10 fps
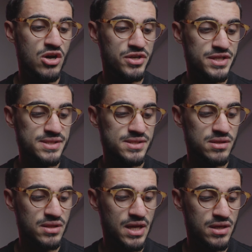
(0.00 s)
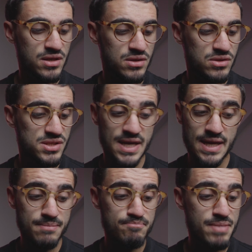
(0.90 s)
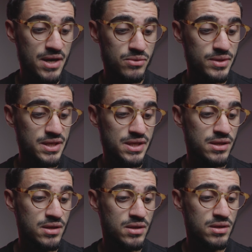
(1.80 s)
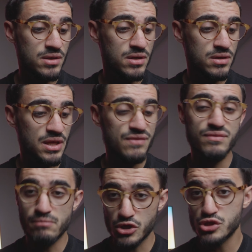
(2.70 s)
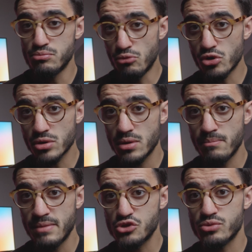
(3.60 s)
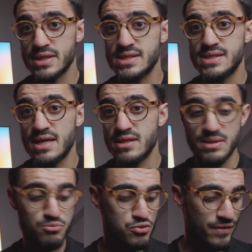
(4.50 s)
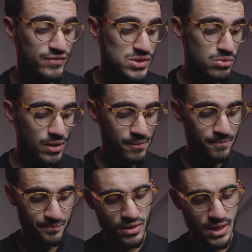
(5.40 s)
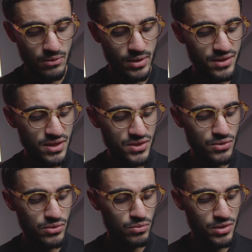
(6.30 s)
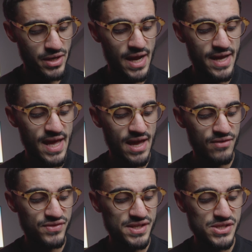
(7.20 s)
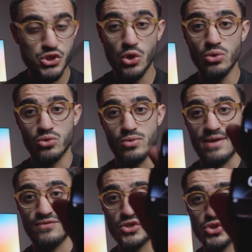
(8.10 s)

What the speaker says: on it, like time, battery, even much more metrics than the previous one. Now, in the third one, I have the solar graph. The